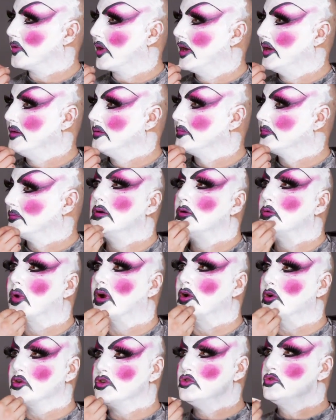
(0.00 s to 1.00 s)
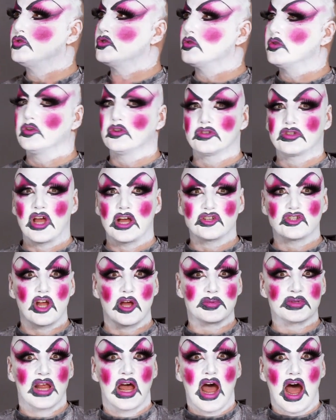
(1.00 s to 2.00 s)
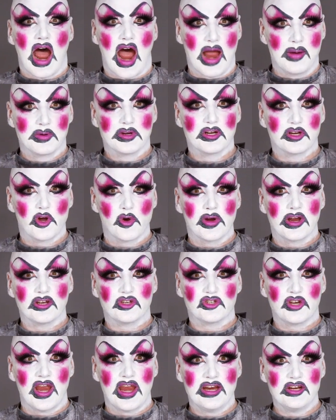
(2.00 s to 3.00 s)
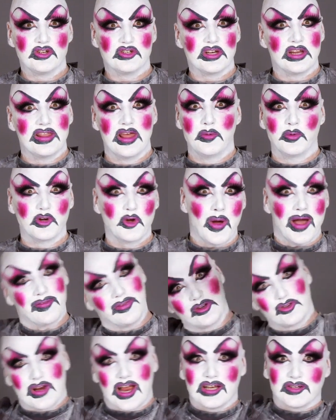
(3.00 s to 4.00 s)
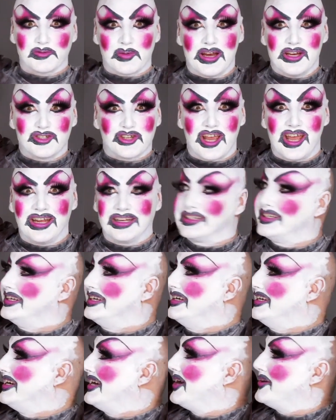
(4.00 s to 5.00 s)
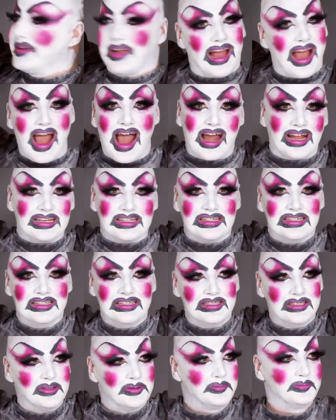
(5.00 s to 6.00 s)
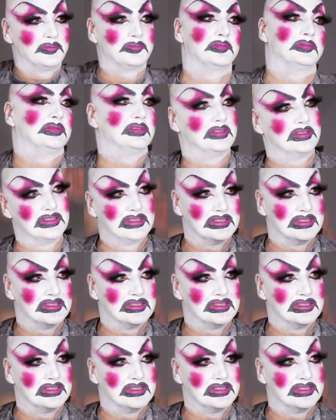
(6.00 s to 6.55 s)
We're right? Almost done. Why don't you do a little touch-ups? I'm gonna go get changed, and then we'll go have the transformation. Hurrah! Hurrah!